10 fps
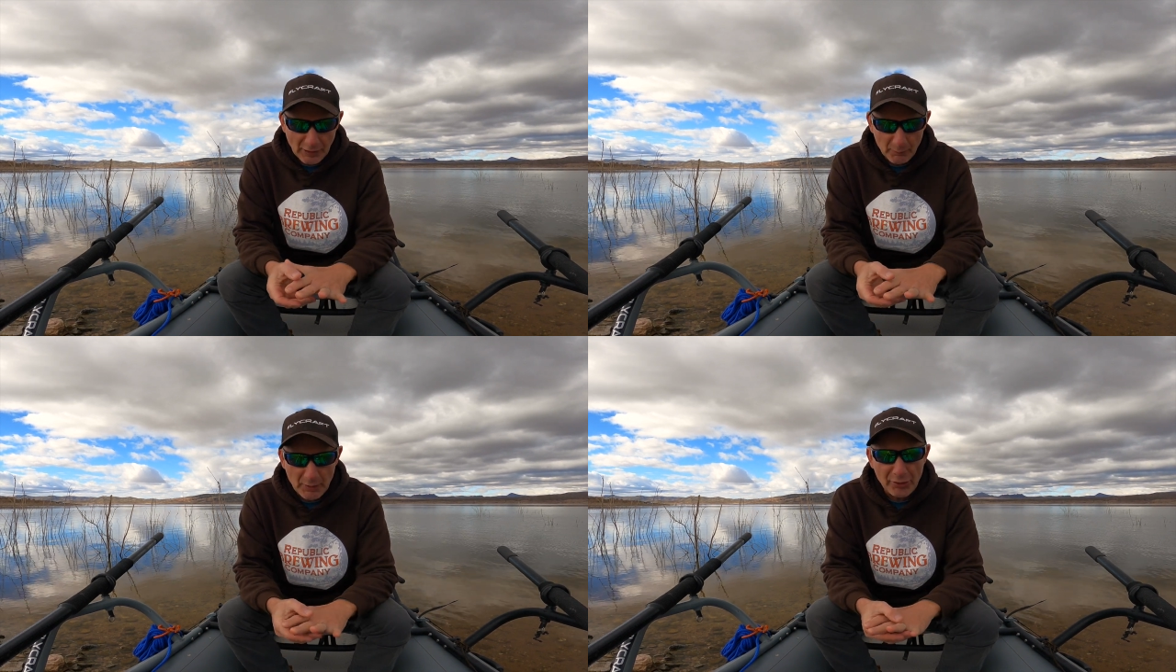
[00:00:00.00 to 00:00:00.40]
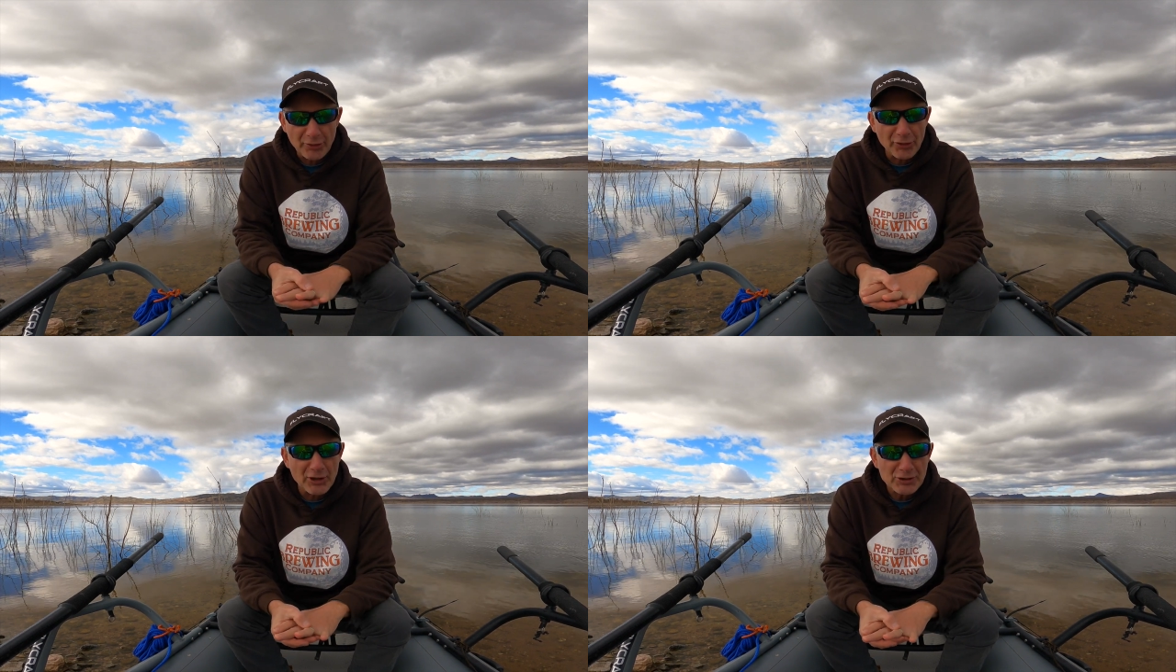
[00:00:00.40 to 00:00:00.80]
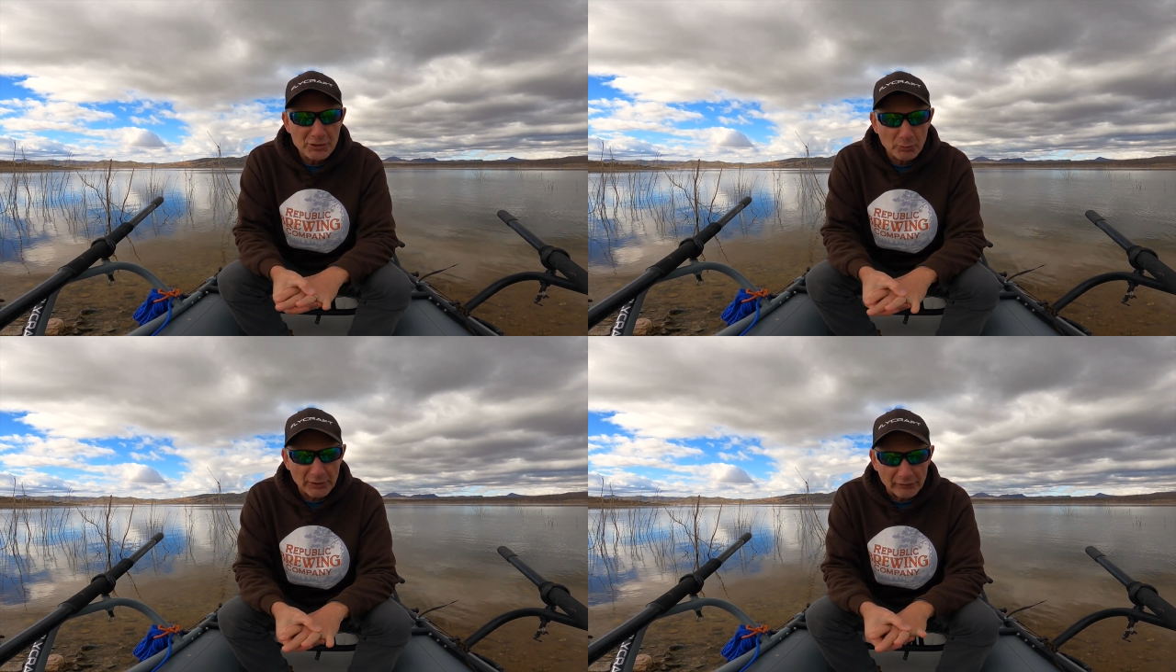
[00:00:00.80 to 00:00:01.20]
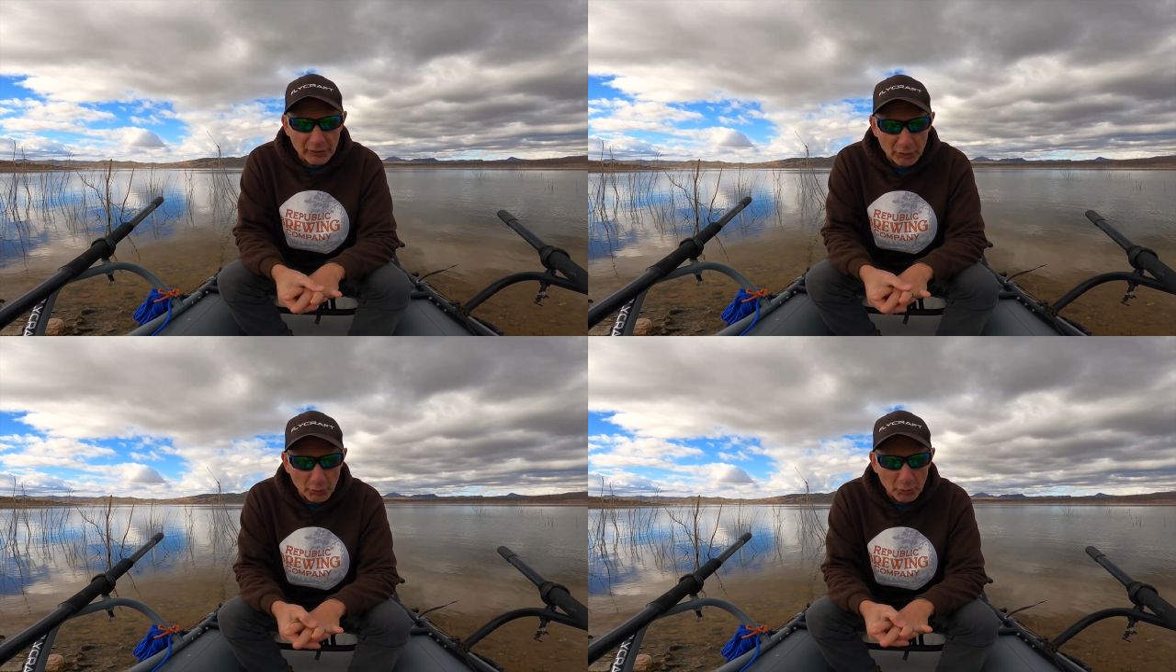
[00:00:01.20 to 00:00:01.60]
But this
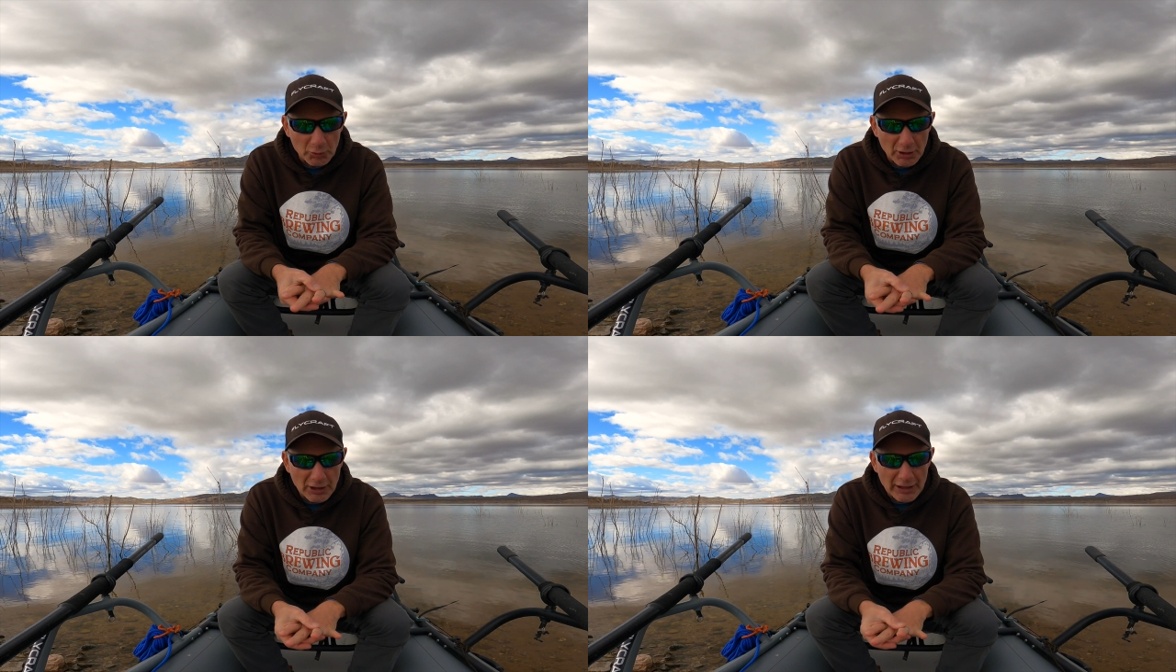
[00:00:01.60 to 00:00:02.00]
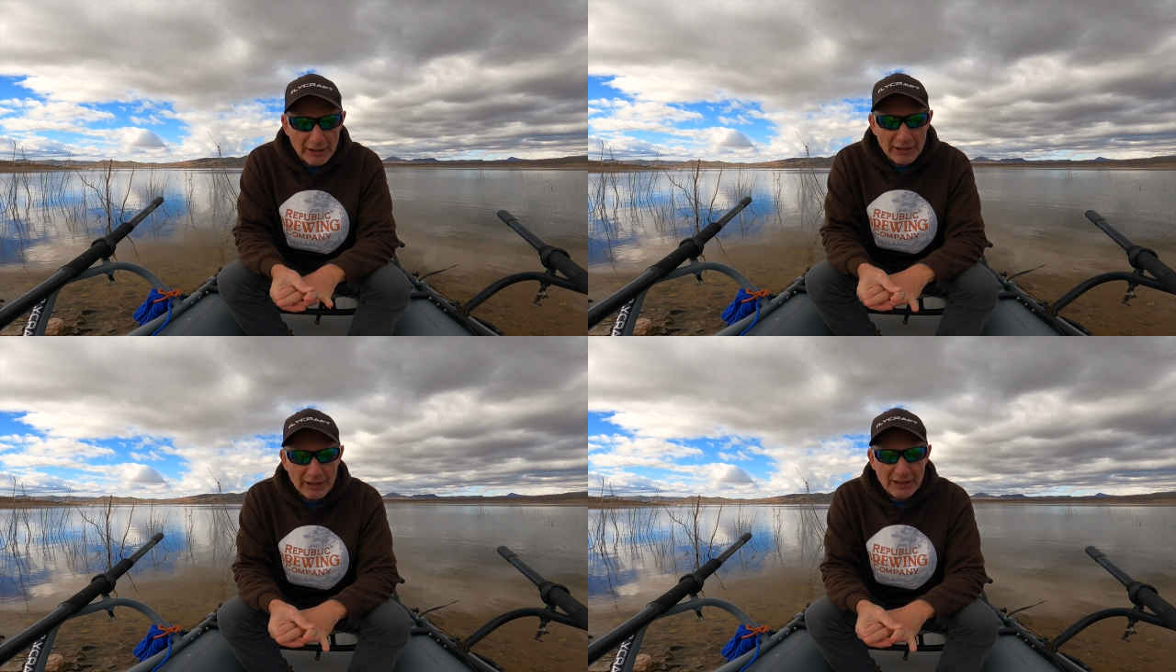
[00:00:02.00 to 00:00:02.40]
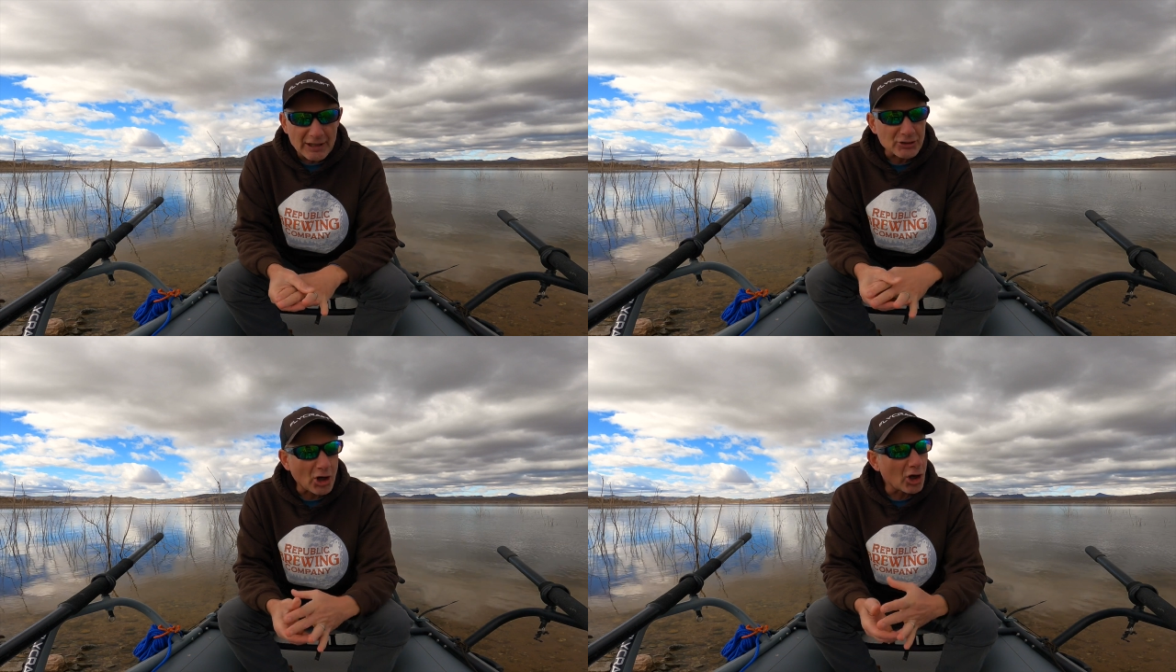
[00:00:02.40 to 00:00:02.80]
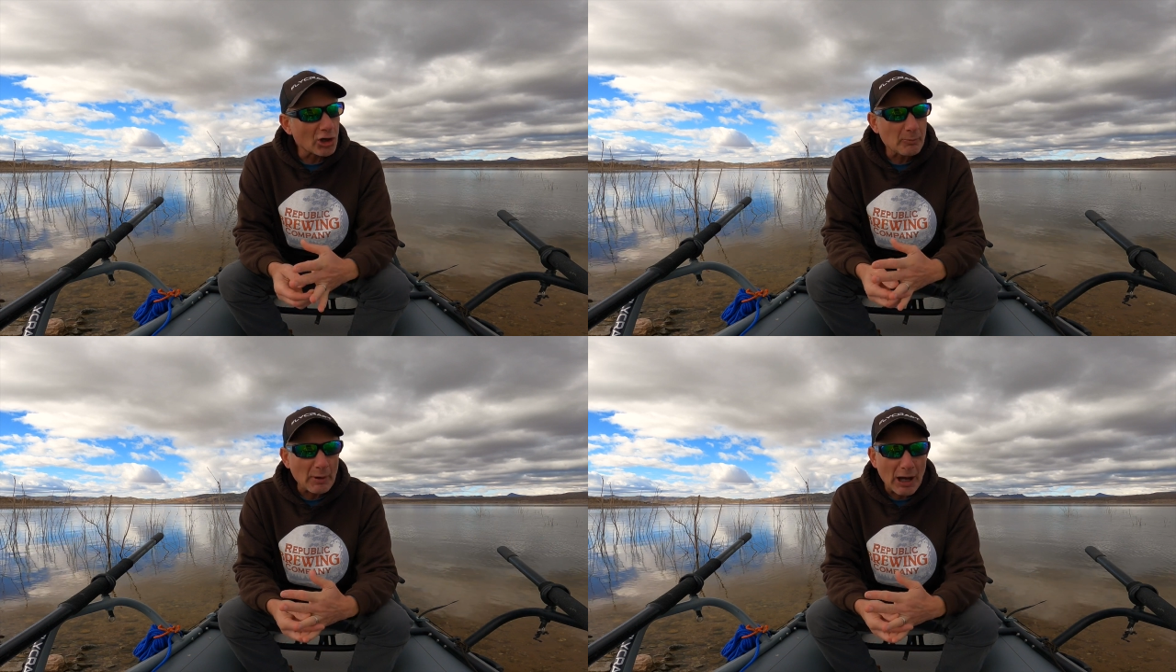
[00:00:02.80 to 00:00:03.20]
review is
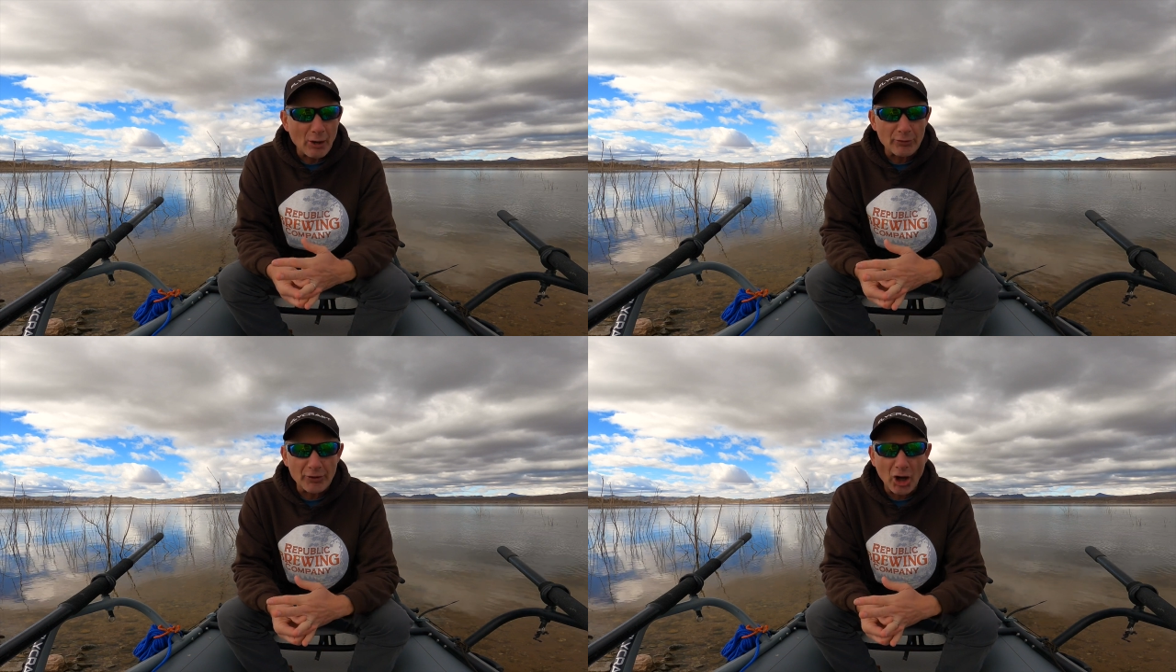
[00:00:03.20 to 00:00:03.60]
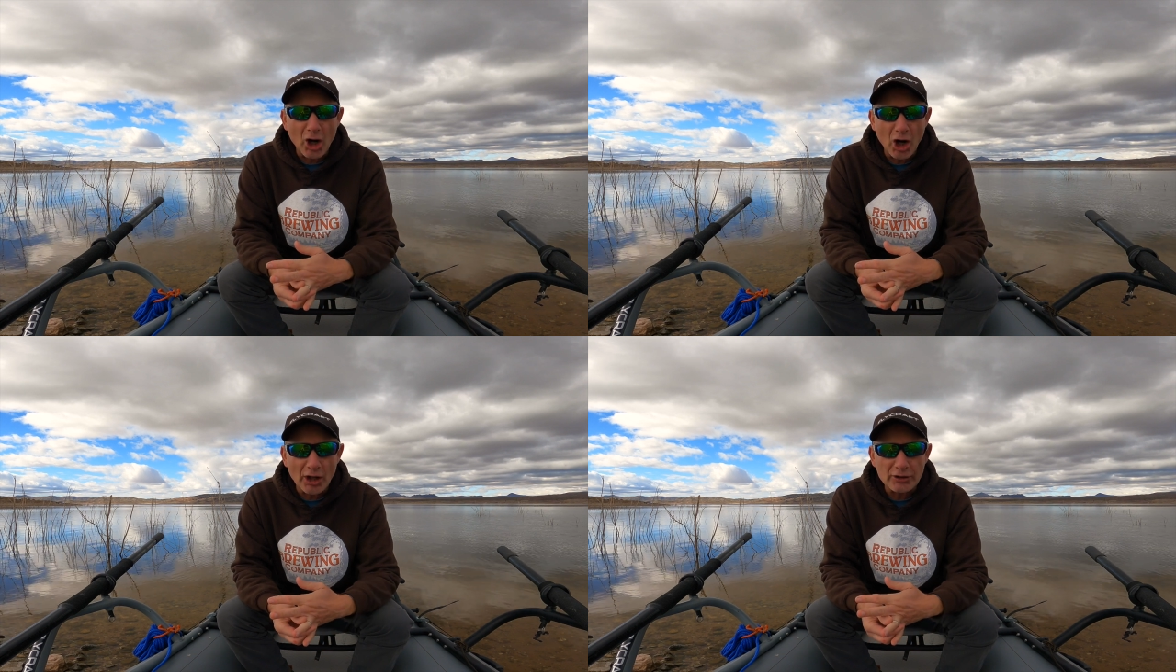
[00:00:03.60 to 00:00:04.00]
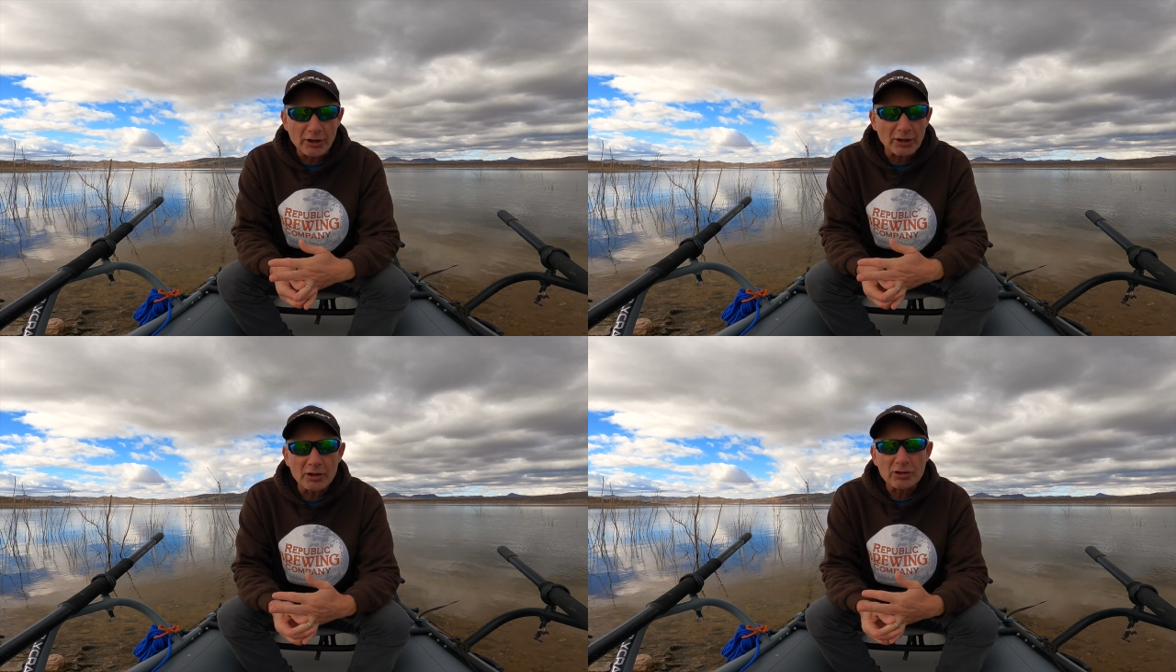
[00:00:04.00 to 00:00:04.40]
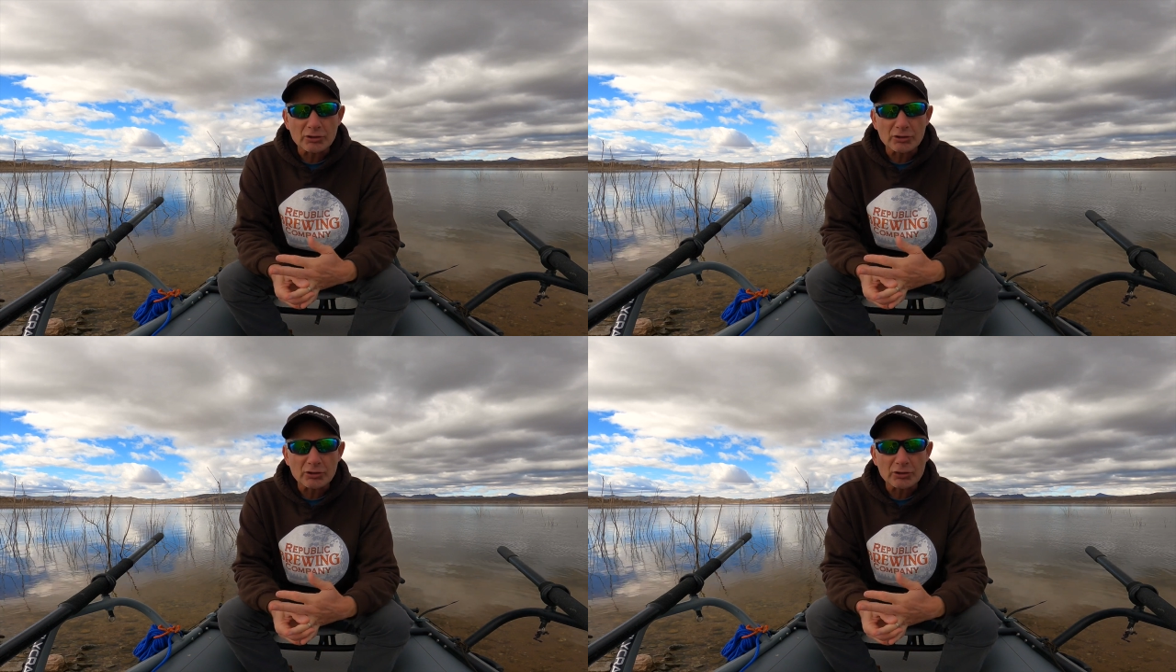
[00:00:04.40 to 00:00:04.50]
all about the Honda